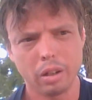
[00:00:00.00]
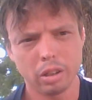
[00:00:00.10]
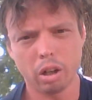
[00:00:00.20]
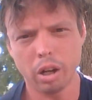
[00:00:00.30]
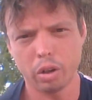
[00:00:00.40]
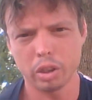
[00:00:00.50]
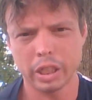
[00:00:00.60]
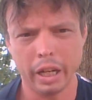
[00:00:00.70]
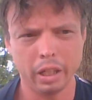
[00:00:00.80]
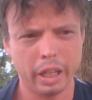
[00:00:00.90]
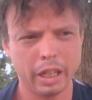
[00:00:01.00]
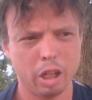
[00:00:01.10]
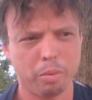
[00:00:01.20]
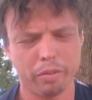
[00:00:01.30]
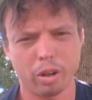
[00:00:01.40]
Lakotas can. They can
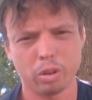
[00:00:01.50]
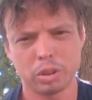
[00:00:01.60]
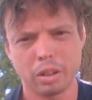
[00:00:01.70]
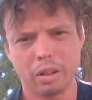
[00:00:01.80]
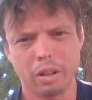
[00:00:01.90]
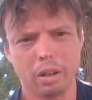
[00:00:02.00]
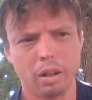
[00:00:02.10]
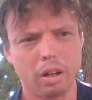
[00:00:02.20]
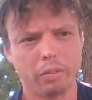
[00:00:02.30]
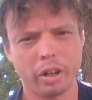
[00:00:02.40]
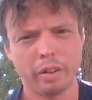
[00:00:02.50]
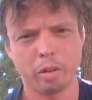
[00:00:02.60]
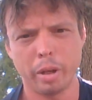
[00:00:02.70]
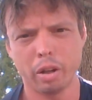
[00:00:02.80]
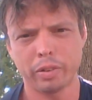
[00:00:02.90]
eat buffaloes for
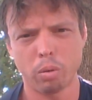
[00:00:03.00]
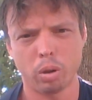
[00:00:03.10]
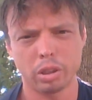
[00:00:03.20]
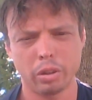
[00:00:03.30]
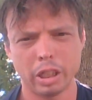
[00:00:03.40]
every meal if they want to.